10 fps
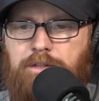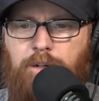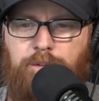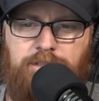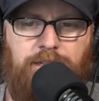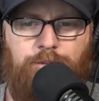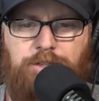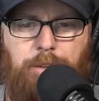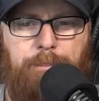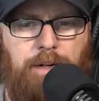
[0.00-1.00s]
I wouldn't say it
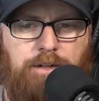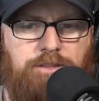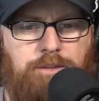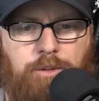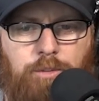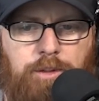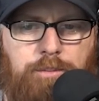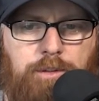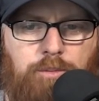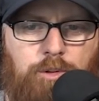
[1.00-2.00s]
was an embarrassing
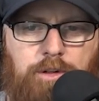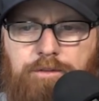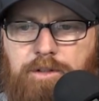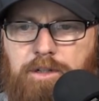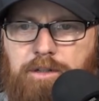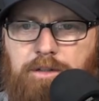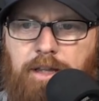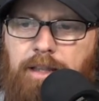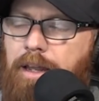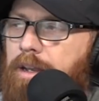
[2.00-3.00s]
moment, but more of a
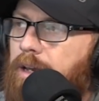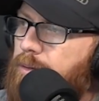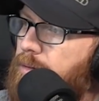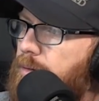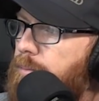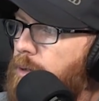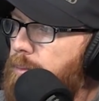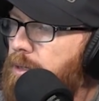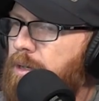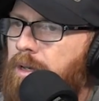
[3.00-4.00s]
letdown
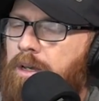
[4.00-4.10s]
moment.